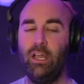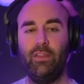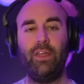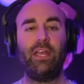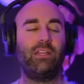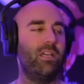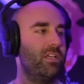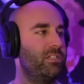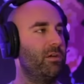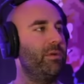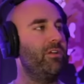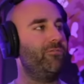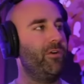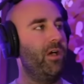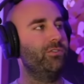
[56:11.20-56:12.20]
That
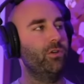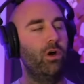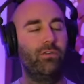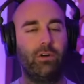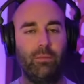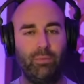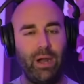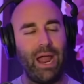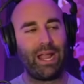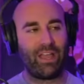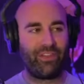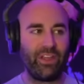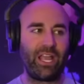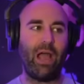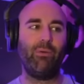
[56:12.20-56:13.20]
somebody falls over in Bragg. I
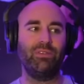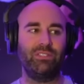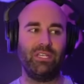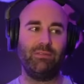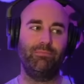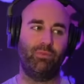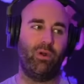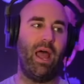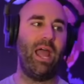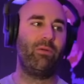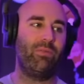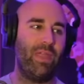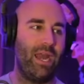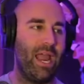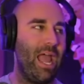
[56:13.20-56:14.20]
think I was in Bragg
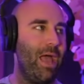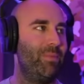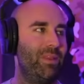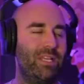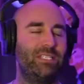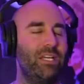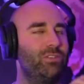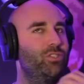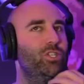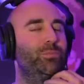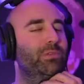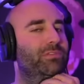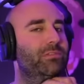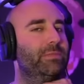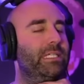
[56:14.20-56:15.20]
when that happened. That sounds
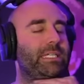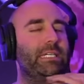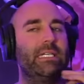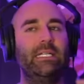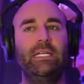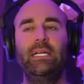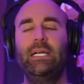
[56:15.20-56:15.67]
super familiar.